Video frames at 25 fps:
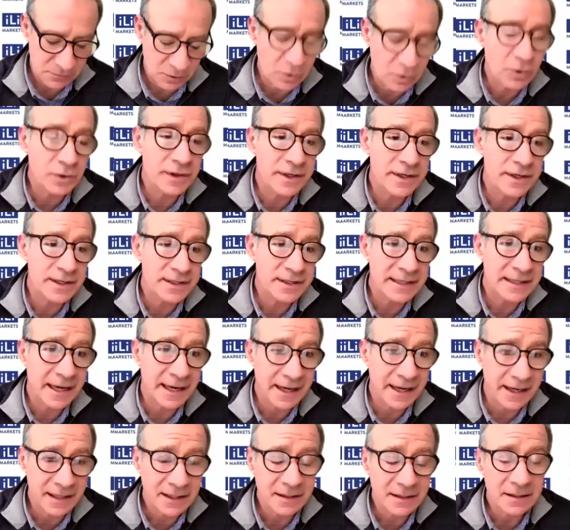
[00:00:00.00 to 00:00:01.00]
good years
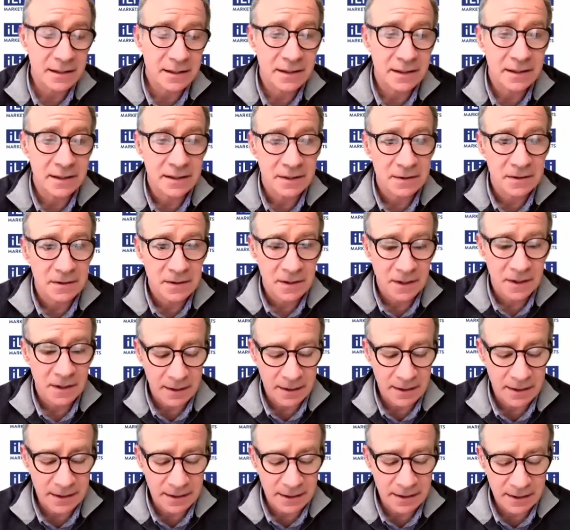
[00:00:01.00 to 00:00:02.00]
ahead,
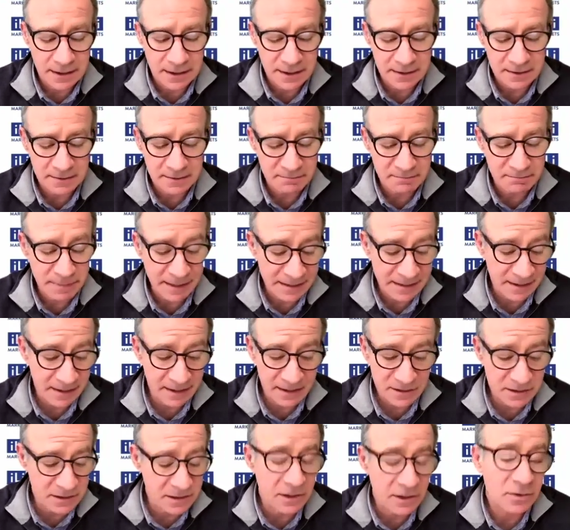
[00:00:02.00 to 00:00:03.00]
but
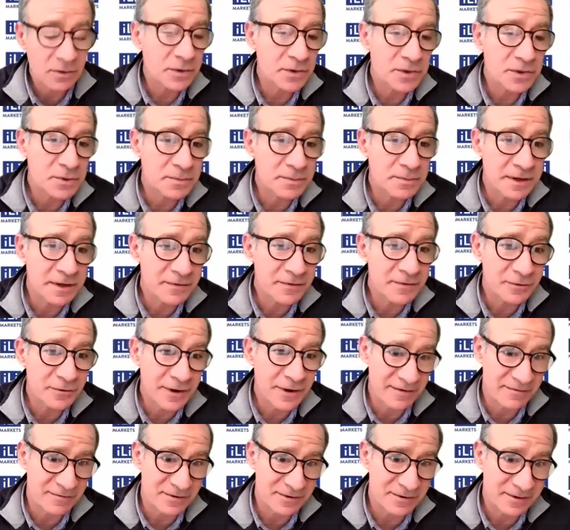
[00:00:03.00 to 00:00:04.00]
it's not going to be
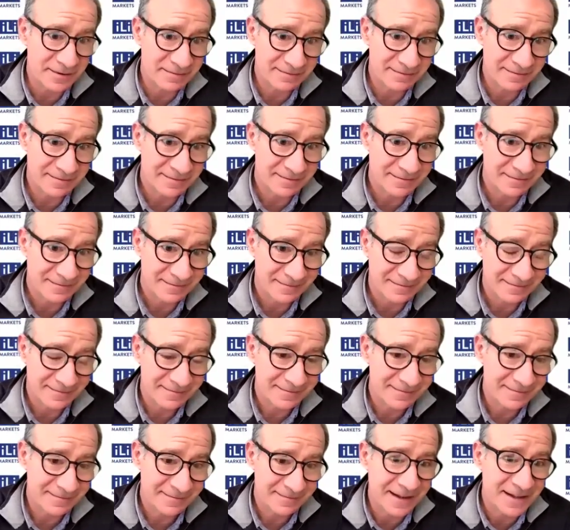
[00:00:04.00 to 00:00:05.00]
forever.
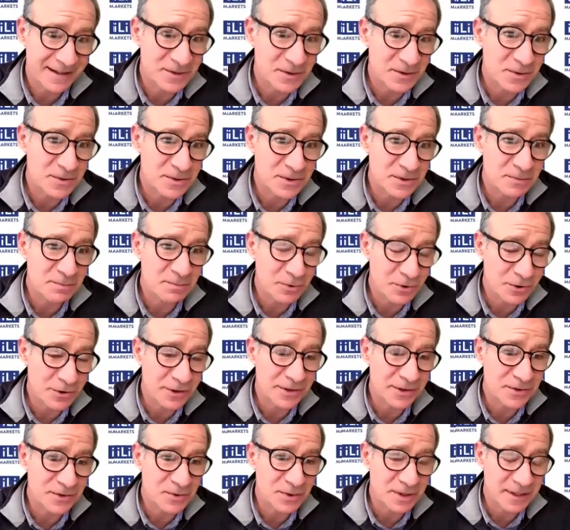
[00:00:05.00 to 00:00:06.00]
That's also
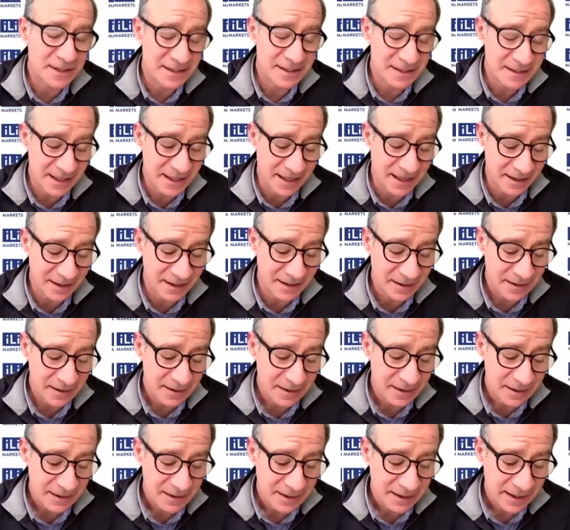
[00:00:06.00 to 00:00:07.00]
important to understand,
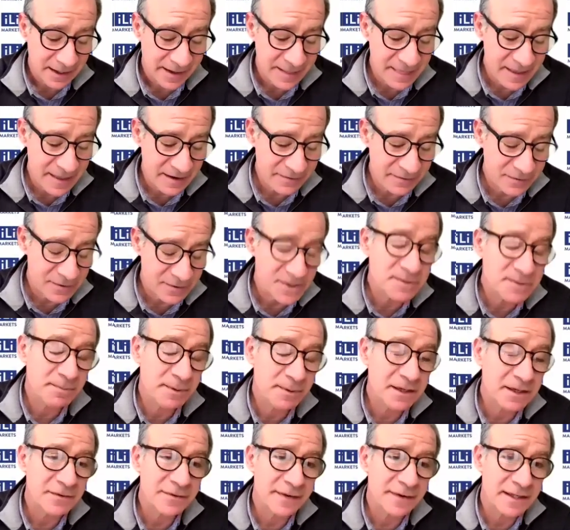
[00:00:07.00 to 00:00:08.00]
and therefore
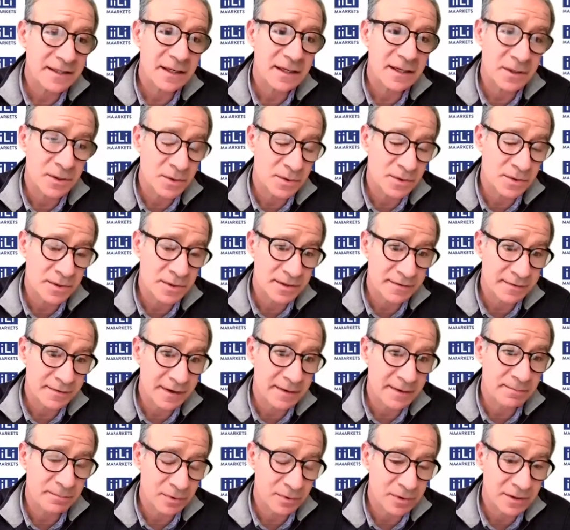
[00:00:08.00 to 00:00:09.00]
speed of execution is very
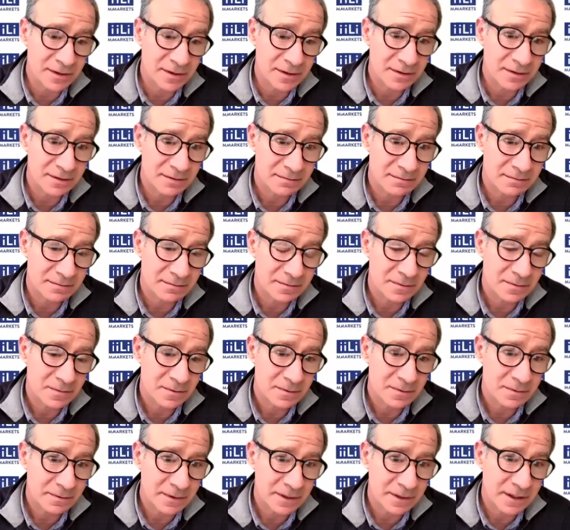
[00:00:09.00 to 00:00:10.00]
important.
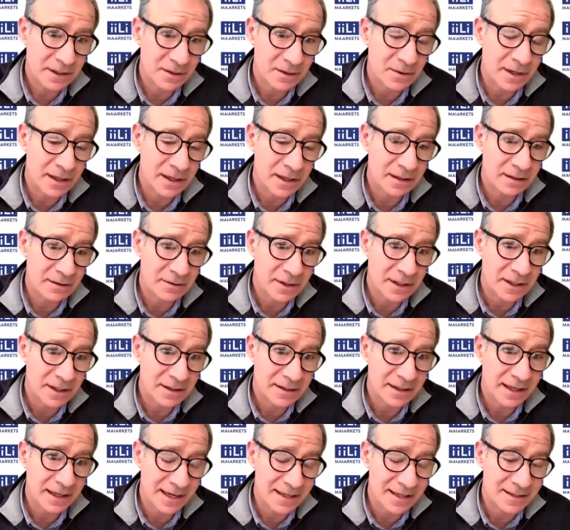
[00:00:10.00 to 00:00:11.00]
When I look
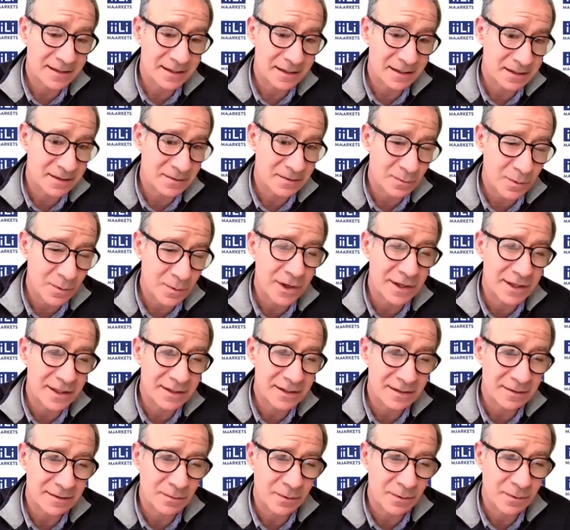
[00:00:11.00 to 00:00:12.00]
at assets, what
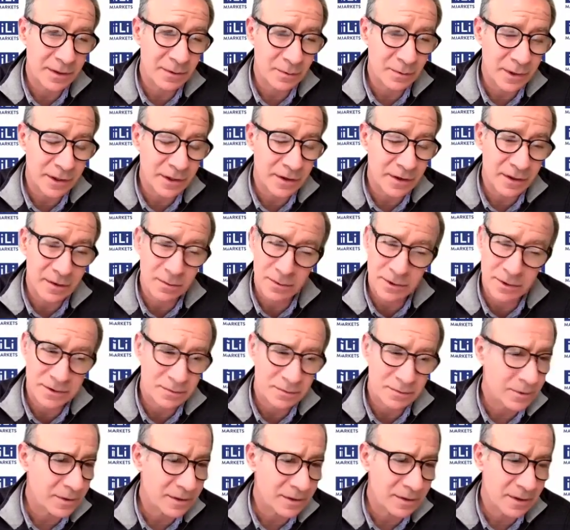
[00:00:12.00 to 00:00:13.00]
are the
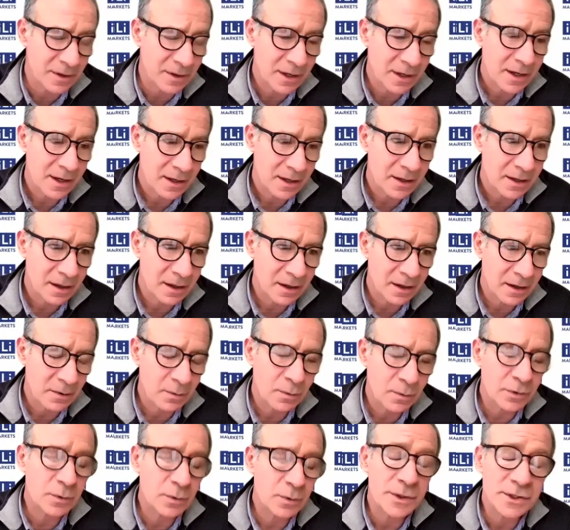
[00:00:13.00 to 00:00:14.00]
worst worth?
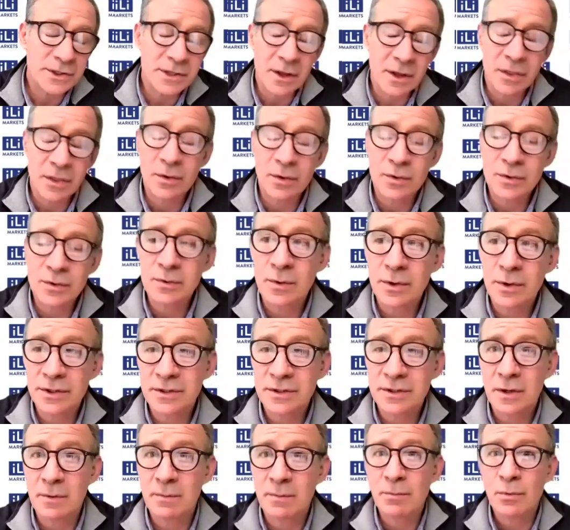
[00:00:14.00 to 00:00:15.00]
Which are those
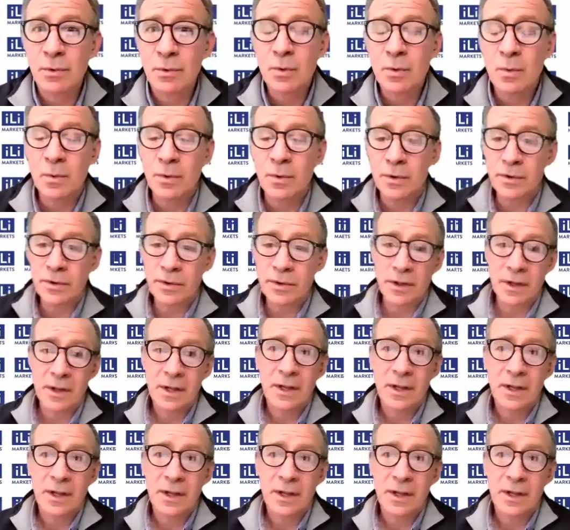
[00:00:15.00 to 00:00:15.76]
which are more worth?